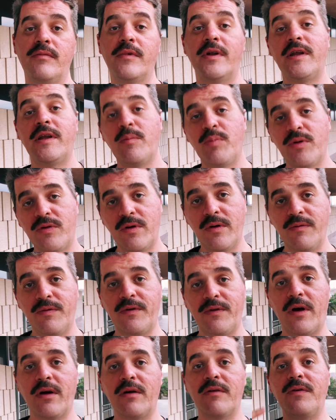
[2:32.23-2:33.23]
The type of street
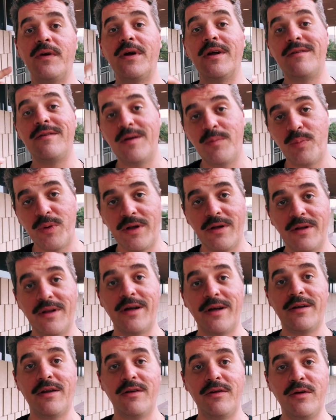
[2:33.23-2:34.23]
photography I typically
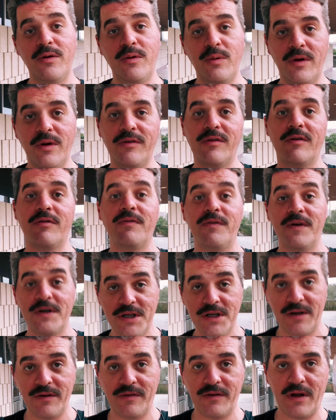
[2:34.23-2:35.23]
like to do is a
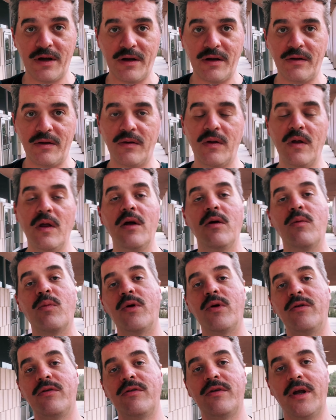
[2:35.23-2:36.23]
fishing style,
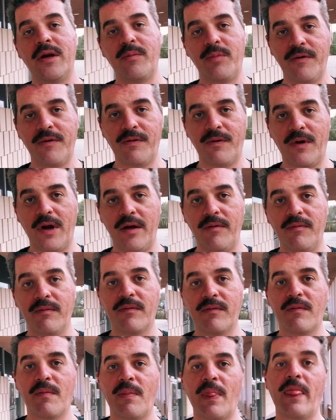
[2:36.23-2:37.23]
where you set up the frame
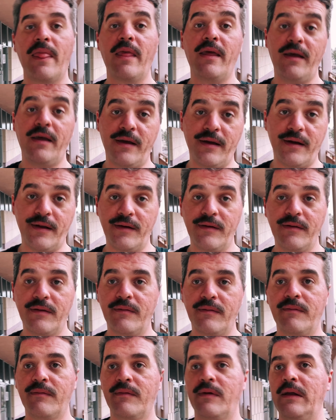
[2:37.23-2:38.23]
and
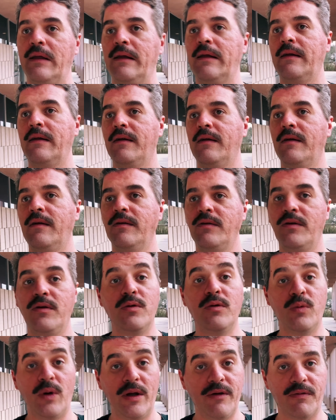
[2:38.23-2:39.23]

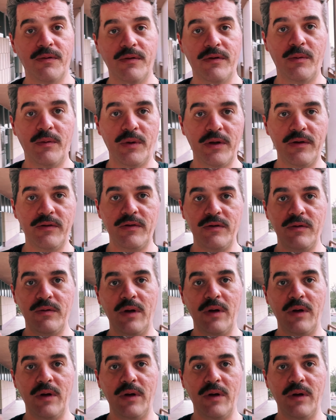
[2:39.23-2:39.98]
you wait for someone to